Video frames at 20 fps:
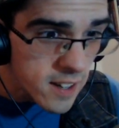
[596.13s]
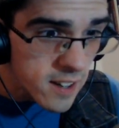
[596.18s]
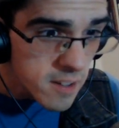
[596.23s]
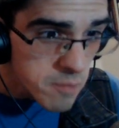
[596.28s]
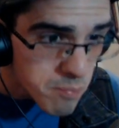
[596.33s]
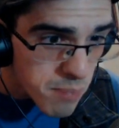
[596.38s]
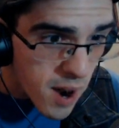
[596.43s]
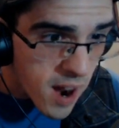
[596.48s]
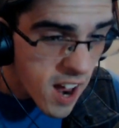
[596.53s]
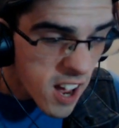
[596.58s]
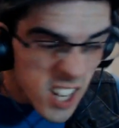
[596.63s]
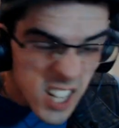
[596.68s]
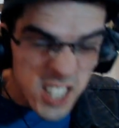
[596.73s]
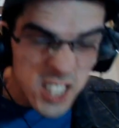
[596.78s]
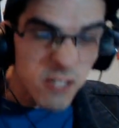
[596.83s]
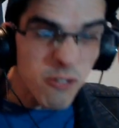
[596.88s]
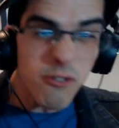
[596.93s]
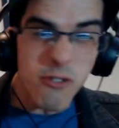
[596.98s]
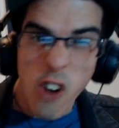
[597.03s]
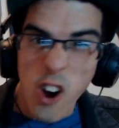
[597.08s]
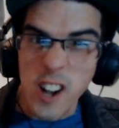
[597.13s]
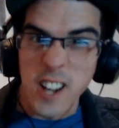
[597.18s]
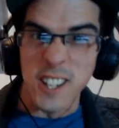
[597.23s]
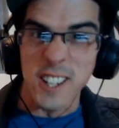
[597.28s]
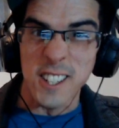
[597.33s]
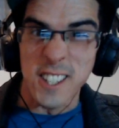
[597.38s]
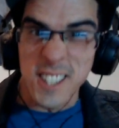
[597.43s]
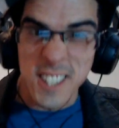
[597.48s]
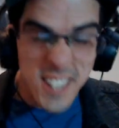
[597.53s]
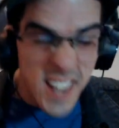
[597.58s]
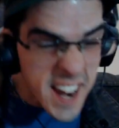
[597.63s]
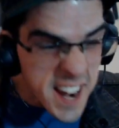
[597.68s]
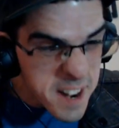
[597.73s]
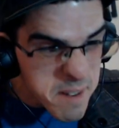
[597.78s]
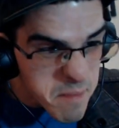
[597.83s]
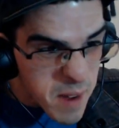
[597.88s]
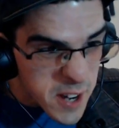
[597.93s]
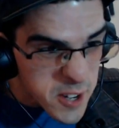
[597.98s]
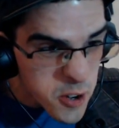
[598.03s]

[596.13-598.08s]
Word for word: but it's fucking insane, man.